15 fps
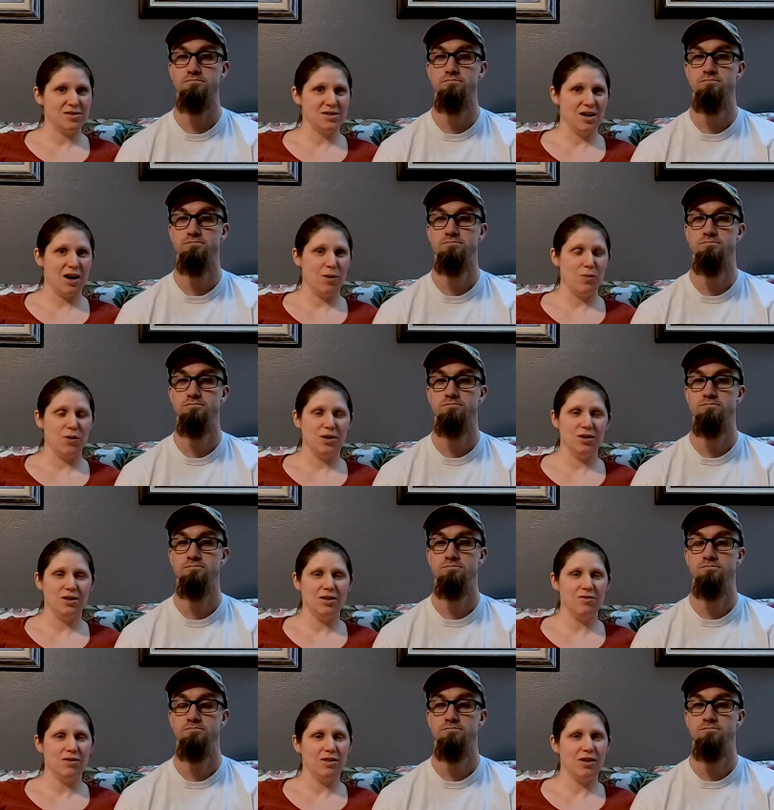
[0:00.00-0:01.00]
Speaker 1: to happen. And
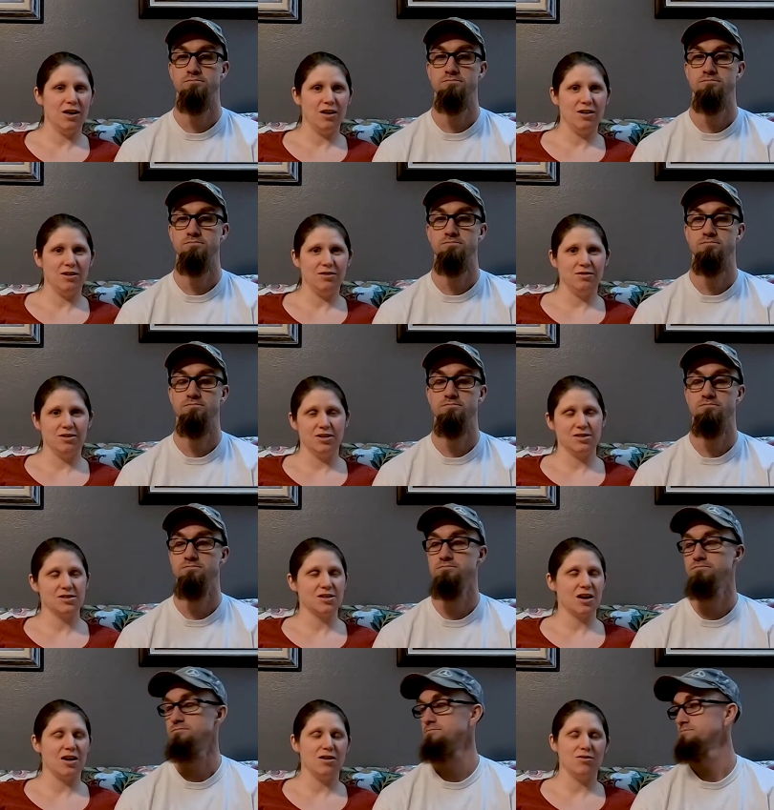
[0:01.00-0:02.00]
even then, it's
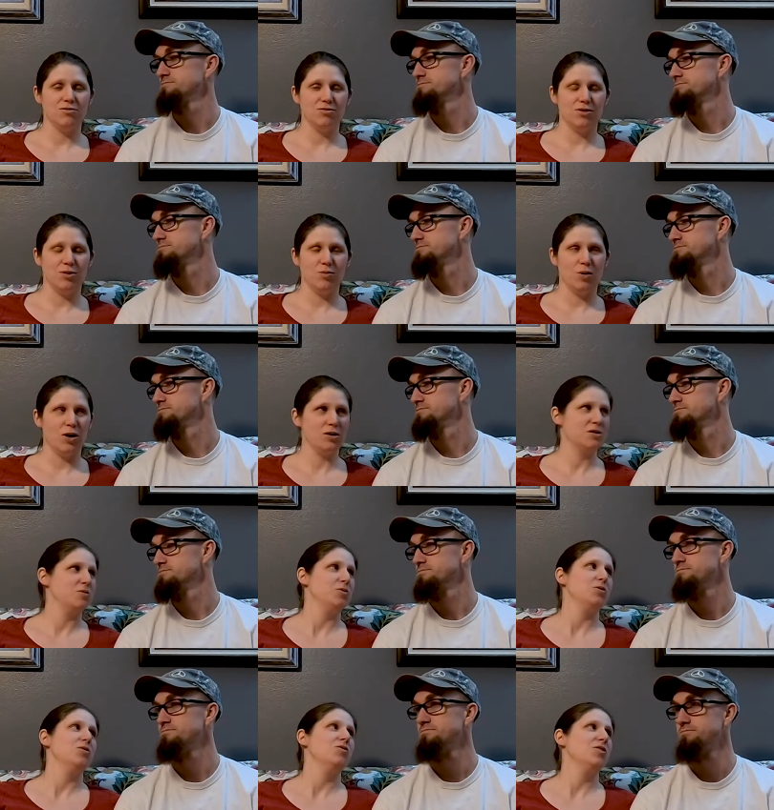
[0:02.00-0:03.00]
kind of
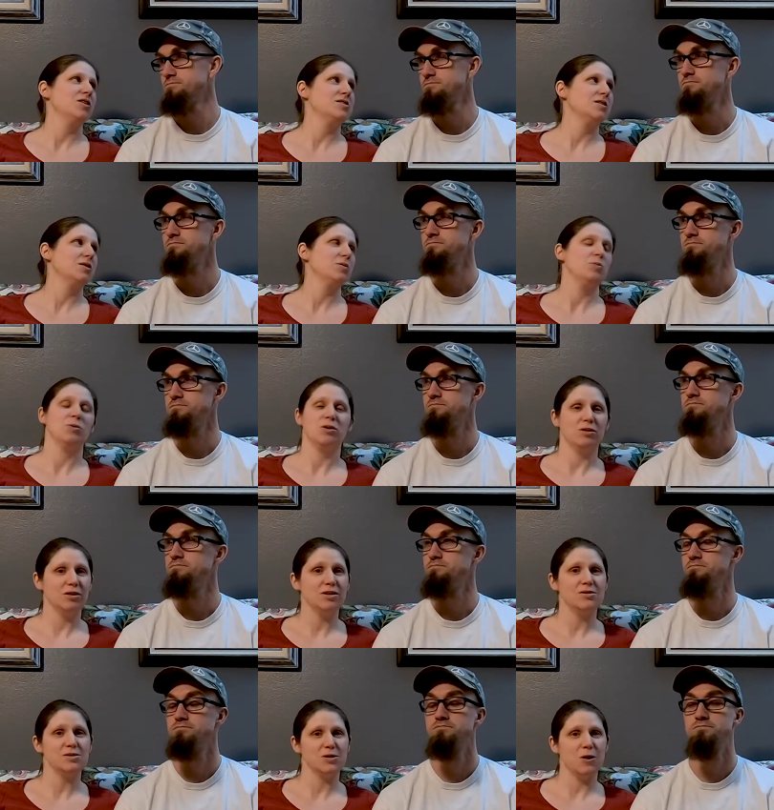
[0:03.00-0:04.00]
impossible to fix it completely.
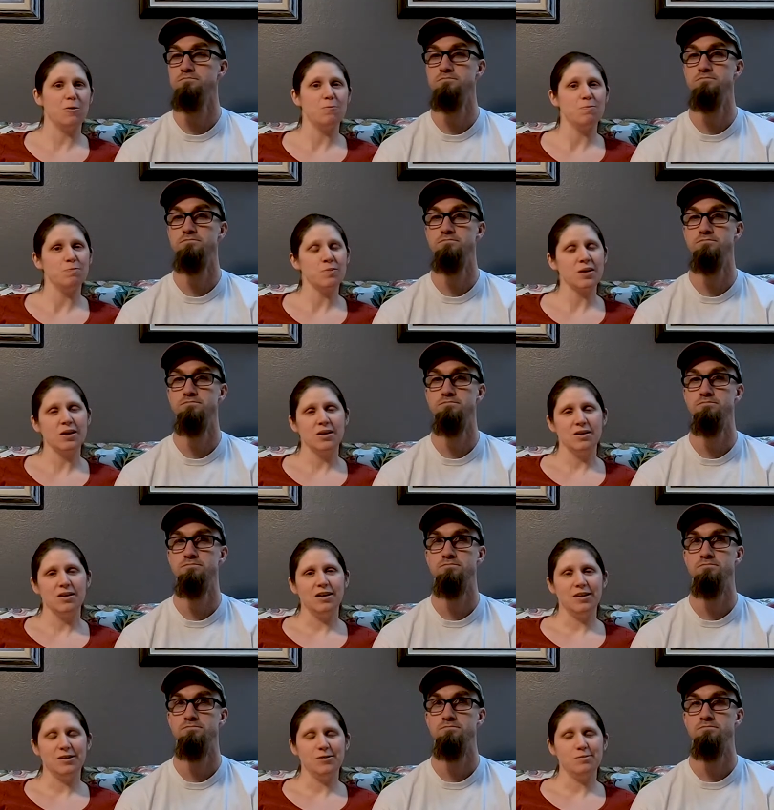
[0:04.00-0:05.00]
So
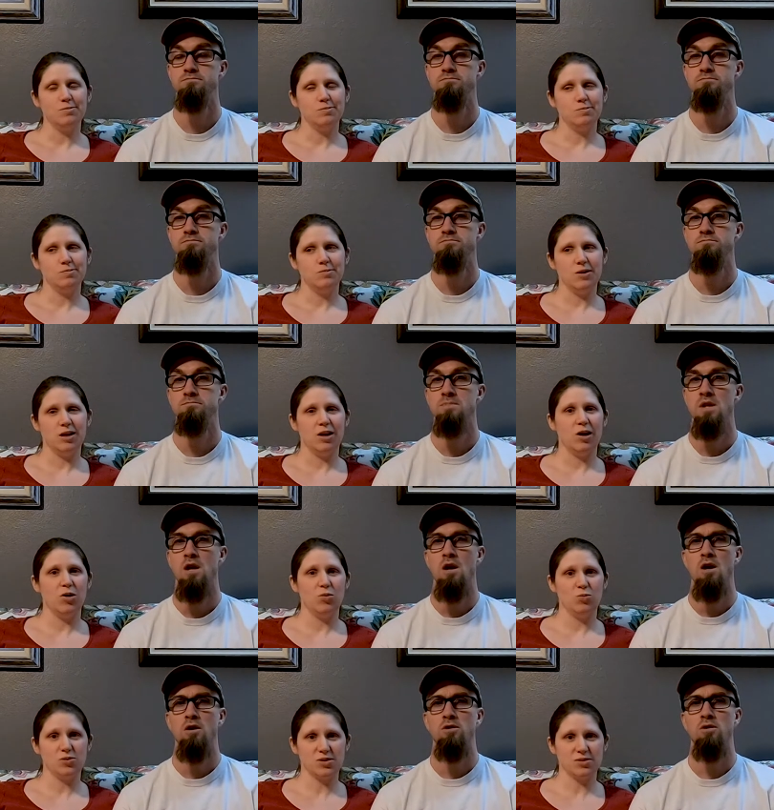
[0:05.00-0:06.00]
um, it
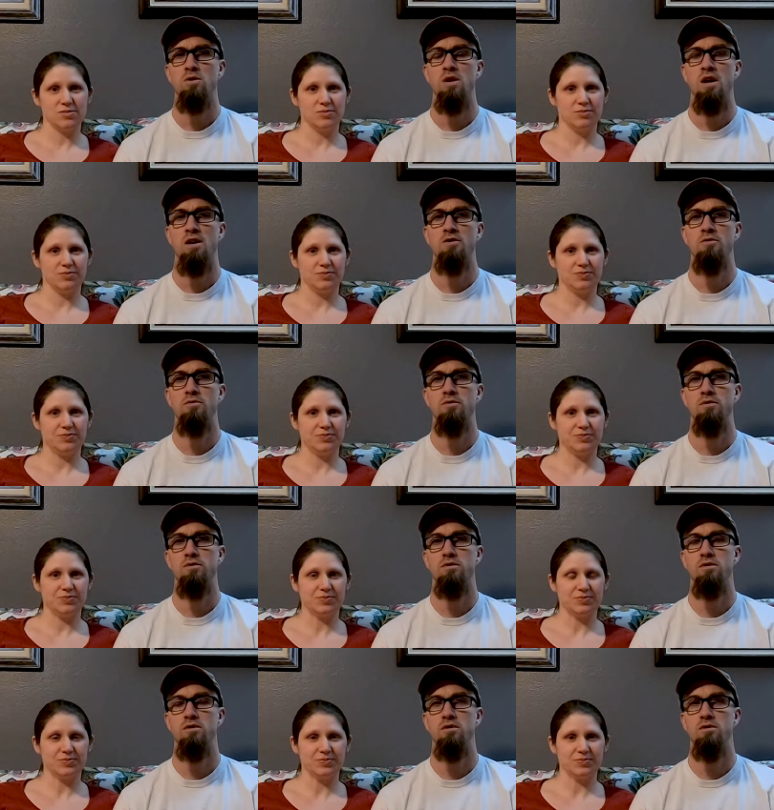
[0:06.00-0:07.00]
helps.
Speaker 2: So yeah, the,
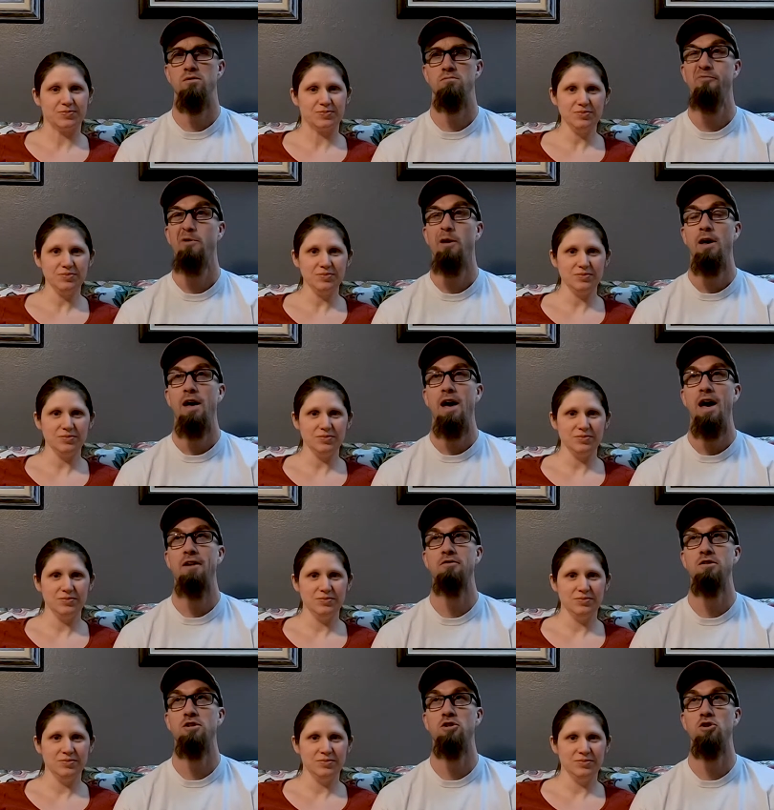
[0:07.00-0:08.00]
the
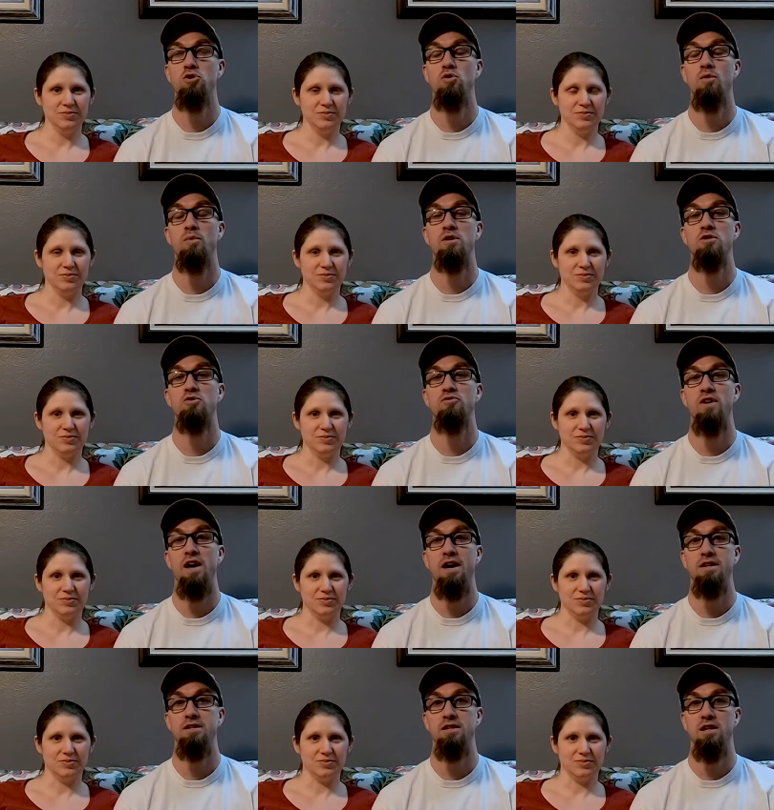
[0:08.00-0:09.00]
having to do a bunch of
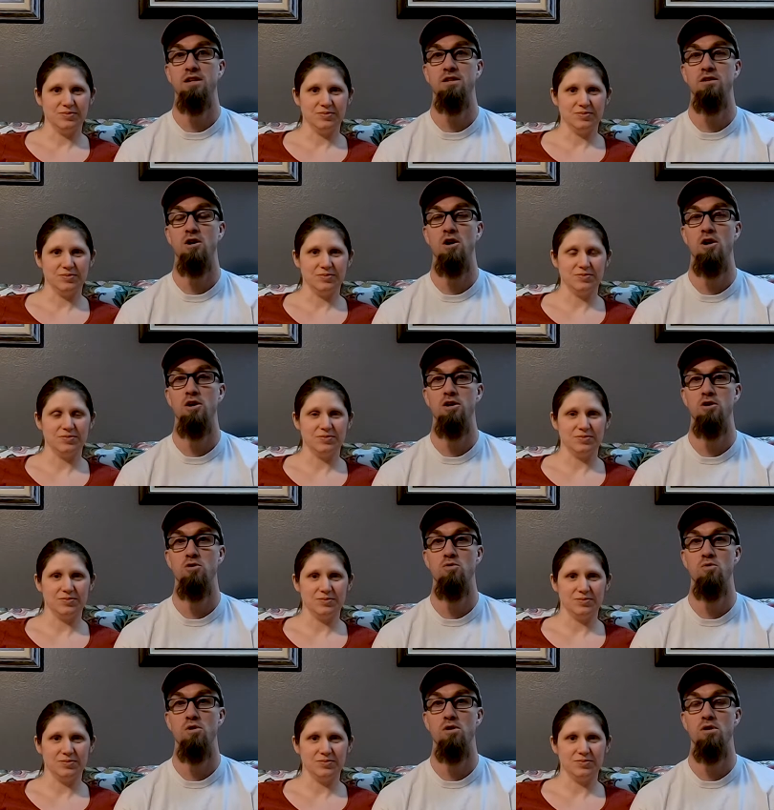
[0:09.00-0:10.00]
excess audio
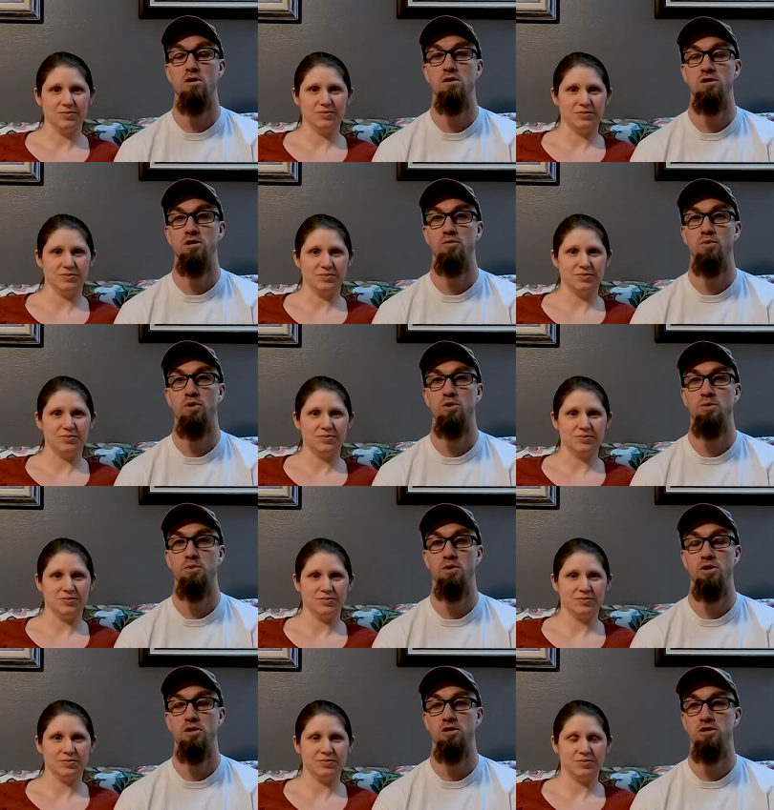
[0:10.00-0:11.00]
work in
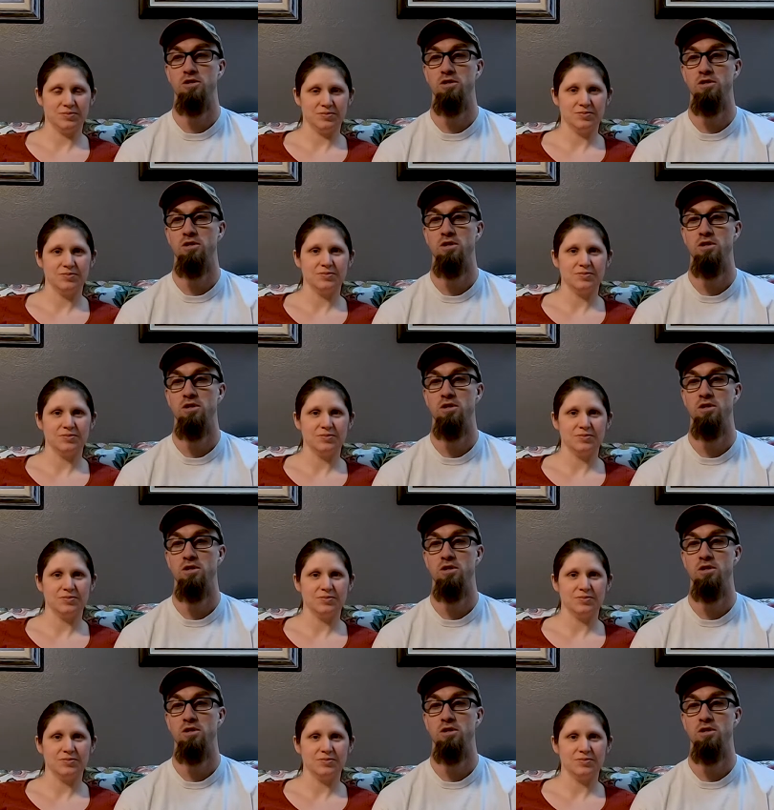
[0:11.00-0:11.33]
post-production,